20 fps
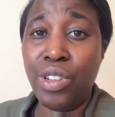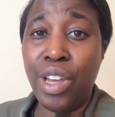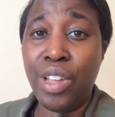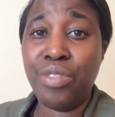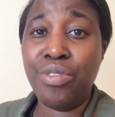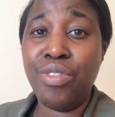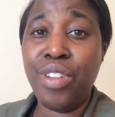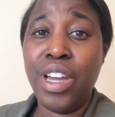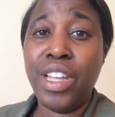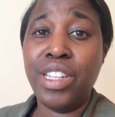
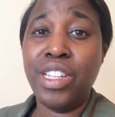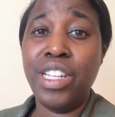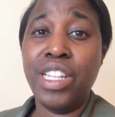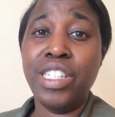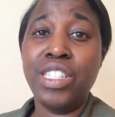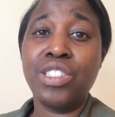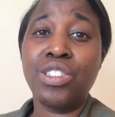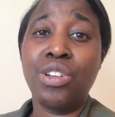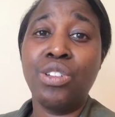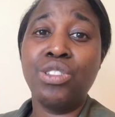And finally,
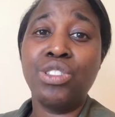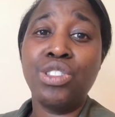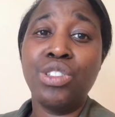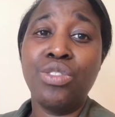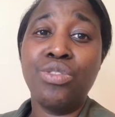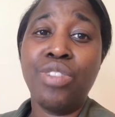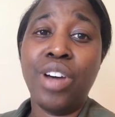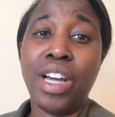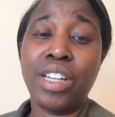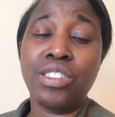social
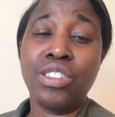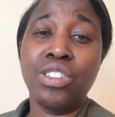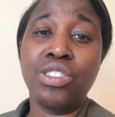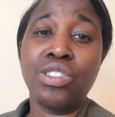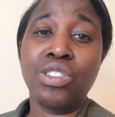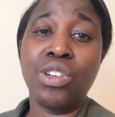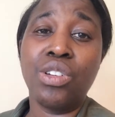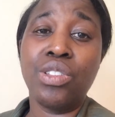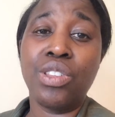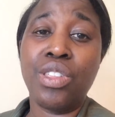factors.
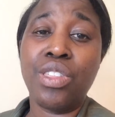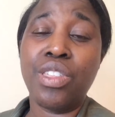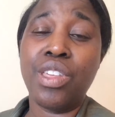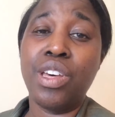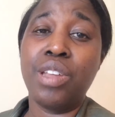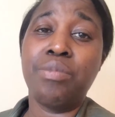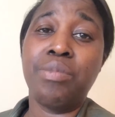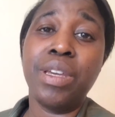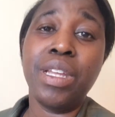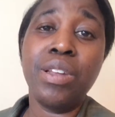So the
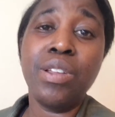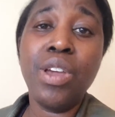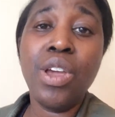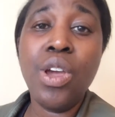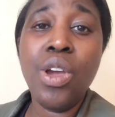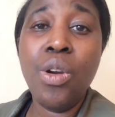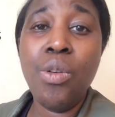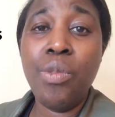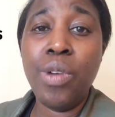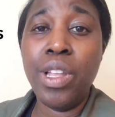third bit,
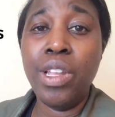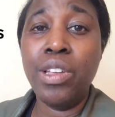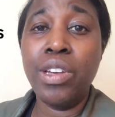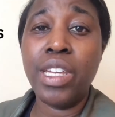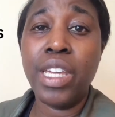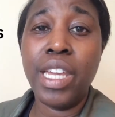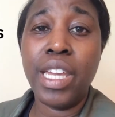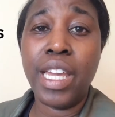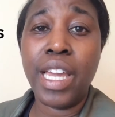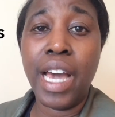we're
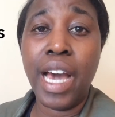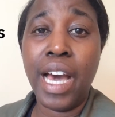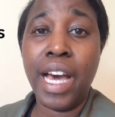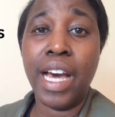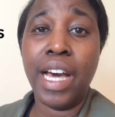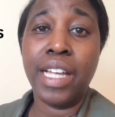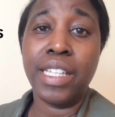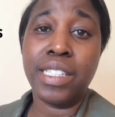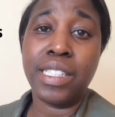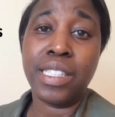looking
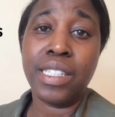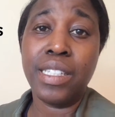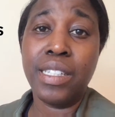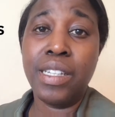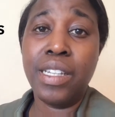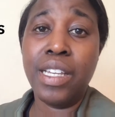at